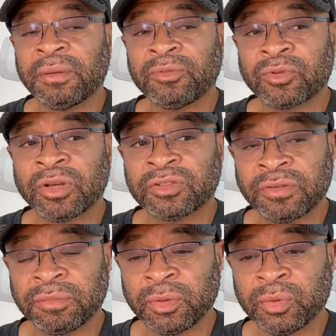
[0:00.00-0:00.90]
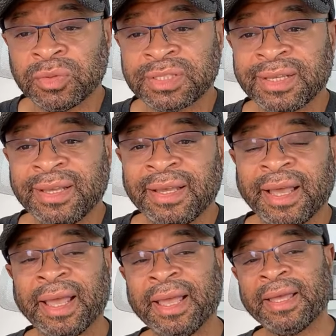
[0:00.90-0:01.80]
drugs of abuse
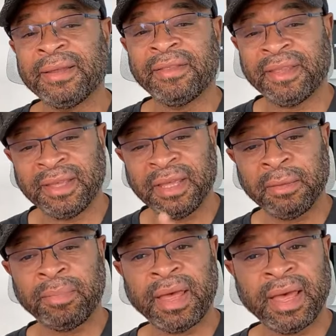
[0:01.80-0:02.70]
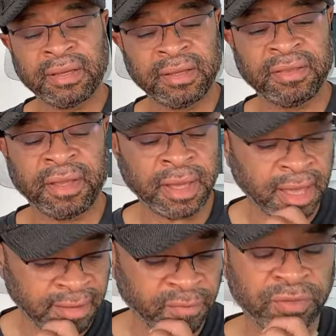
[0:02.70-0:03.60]
and the impact that they
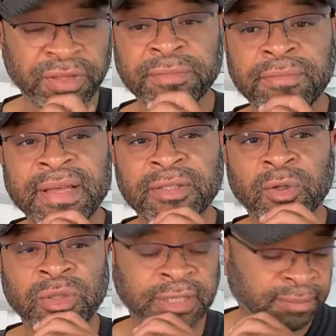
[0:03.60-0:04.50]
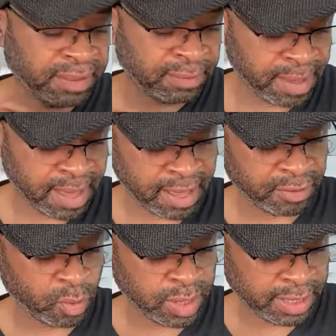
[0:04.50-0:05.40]
have on this mesolimbic
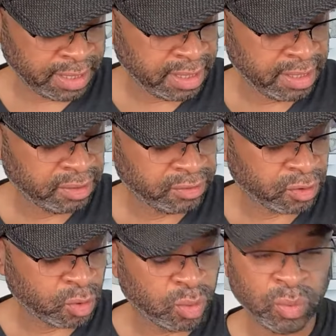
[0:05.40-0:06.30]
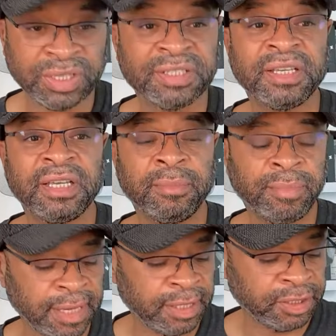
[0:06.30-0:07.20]
pathway. So when we see
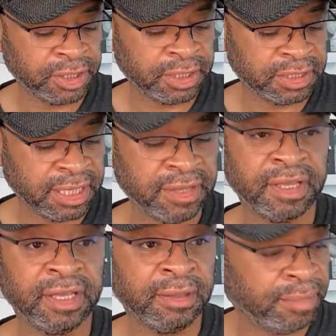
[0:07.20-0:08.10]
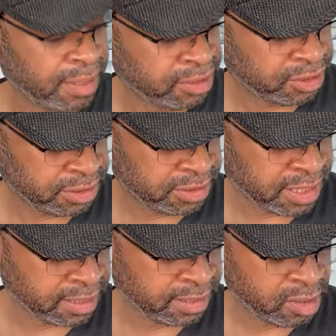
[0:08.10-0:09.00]
patients in the inpatient
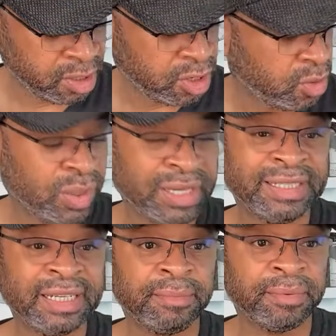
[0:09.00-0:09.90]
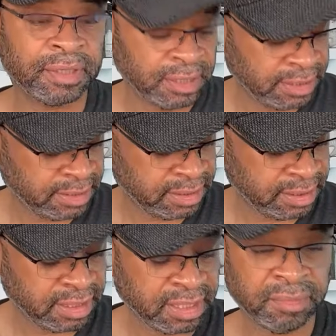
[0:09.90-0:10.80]
setting, we typically
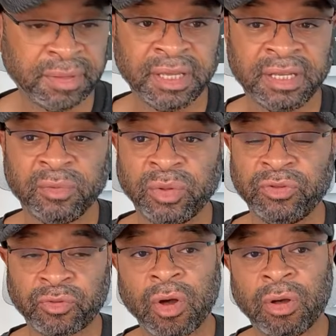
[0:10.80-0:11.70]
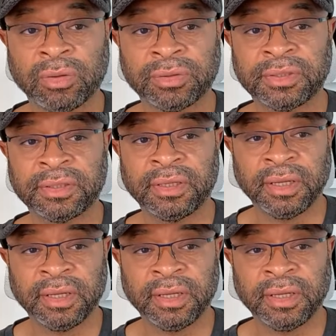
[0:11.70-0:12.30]
see them in withdrawals,